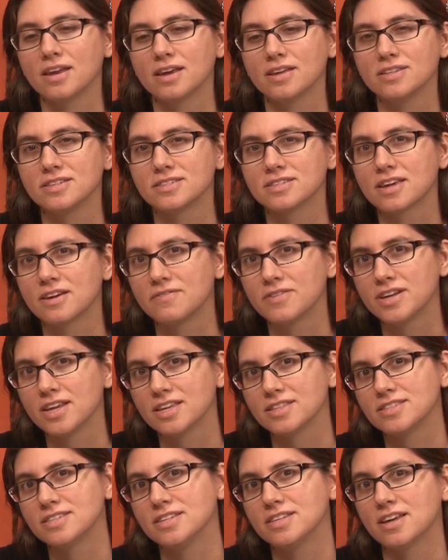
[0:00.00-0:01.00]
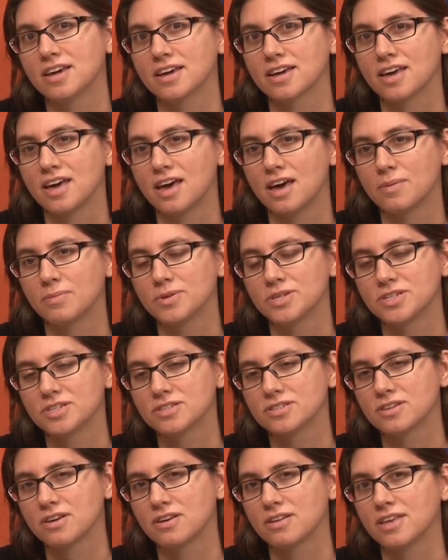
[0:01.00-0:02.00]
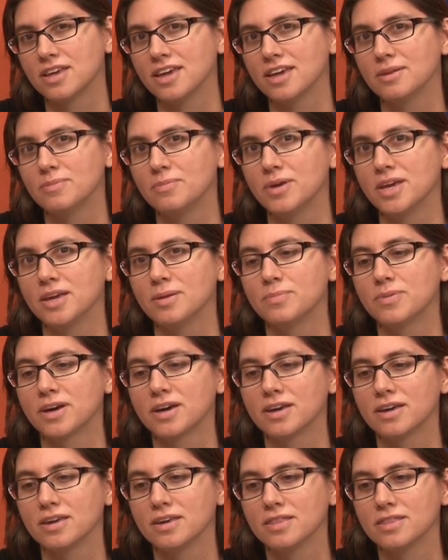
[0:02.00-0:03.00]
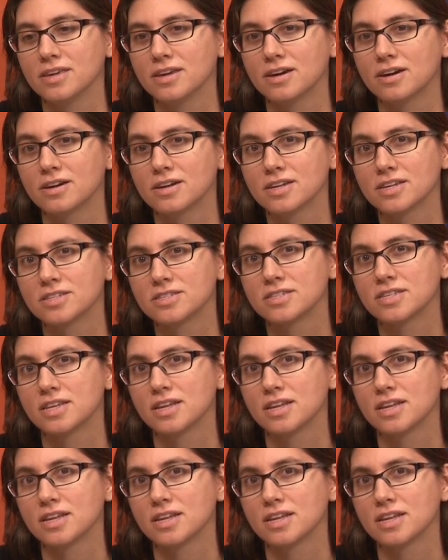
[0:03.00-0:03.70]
I discovered Etsy.com, which is all handmade by the artists,